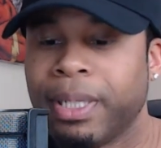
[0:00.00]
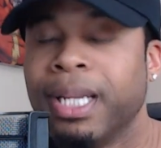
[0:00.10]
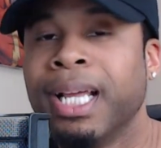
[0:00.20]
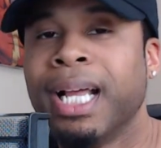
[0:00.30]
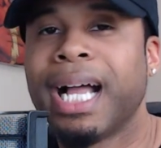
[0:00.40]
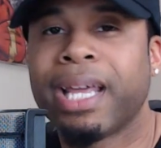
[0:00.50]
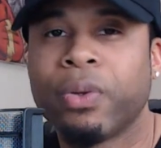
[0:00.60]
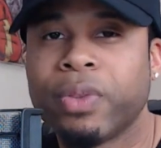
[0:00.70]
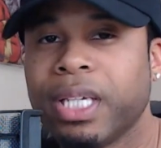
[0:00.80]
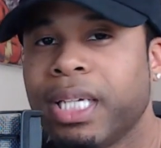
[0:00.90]
But I
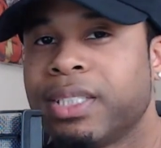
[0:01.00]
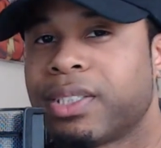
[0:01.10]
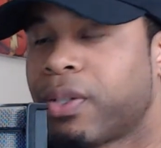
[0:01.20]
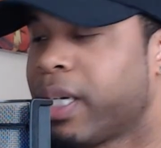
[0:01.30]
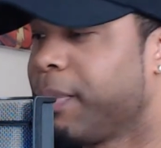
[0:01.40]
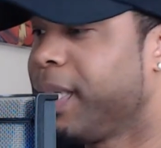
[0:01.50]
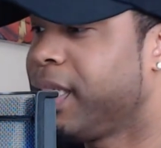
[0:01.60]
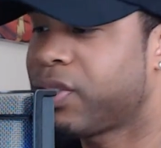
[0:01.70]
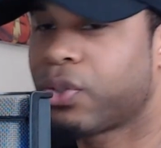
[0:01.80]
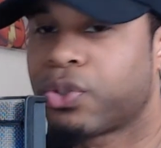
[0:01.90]
don't think Instagram,
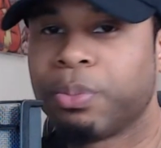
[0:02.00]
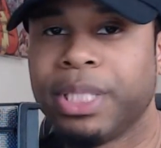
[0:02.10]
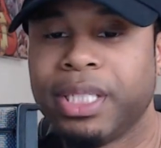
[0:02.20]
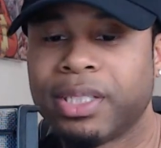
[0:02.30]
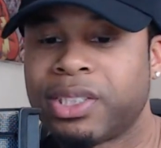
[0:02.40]
any social media,